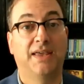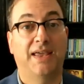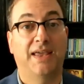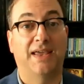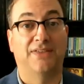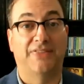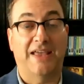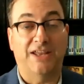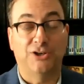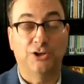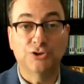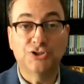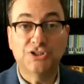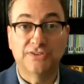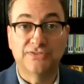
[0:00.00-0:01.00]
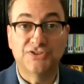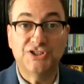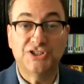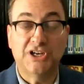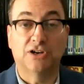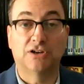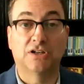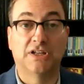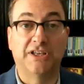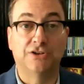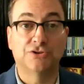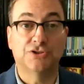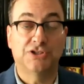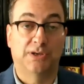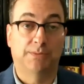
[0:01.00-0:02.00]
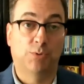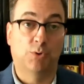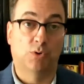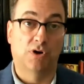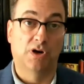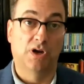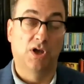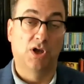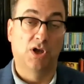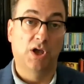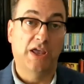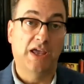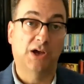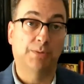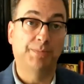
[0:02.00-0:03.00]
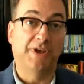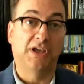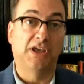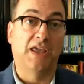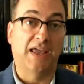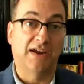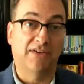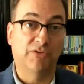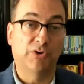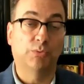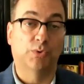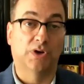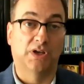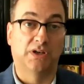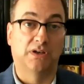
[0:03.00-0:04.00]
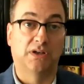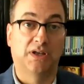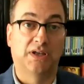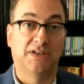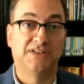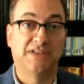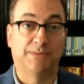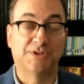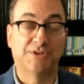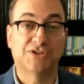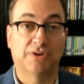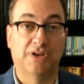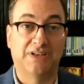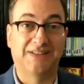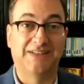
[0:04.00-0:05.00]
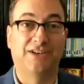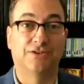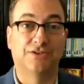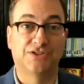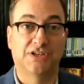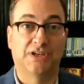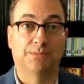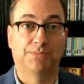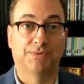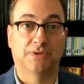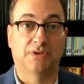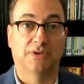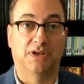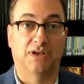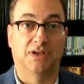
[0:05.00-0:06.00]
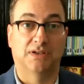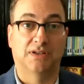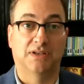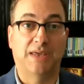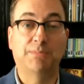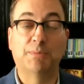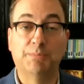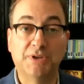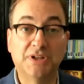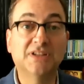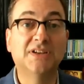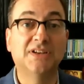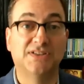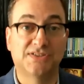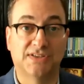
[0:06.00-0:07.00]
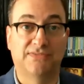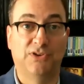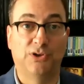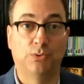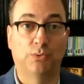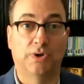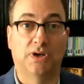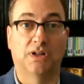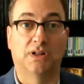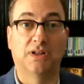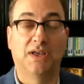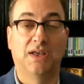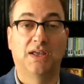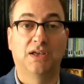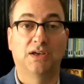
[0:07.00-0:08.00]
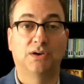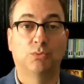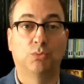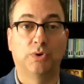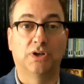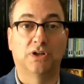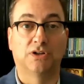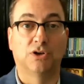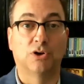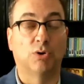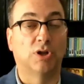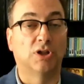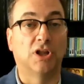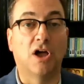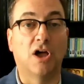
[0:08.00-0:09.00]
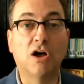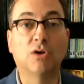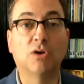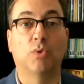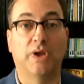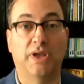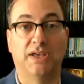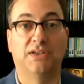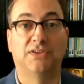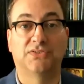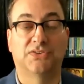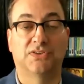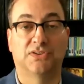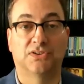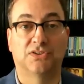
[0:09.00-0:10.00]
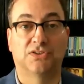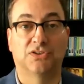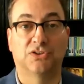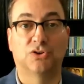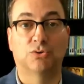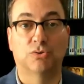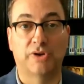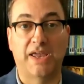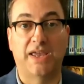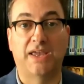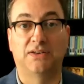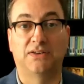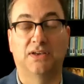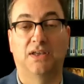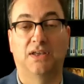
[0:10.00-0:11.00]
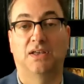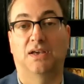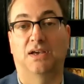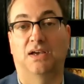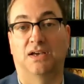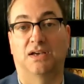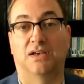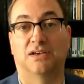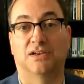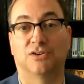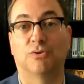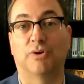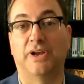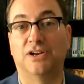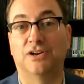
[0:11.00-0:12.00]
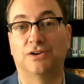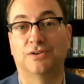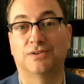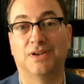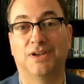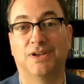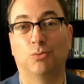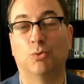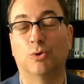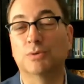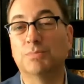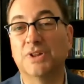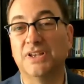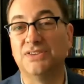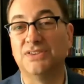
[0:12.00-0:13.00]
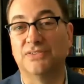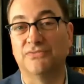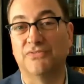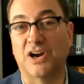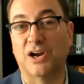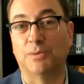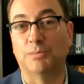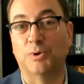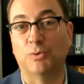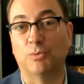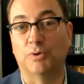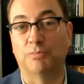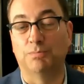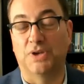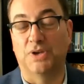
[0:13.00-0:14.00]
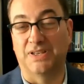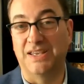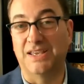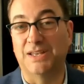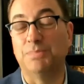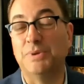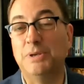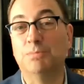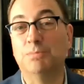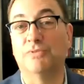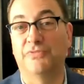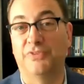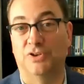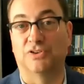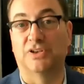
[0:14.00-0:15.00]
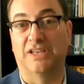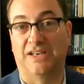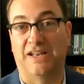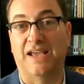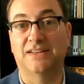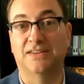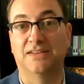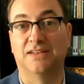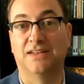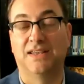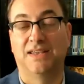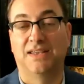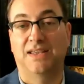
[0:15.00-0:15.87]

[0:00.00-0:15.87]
And that notion of shared leadership, or helping everyone demonstrate leadership capabilities, if you will go a long ways to create a greater workplace environment where, again, people feel connected.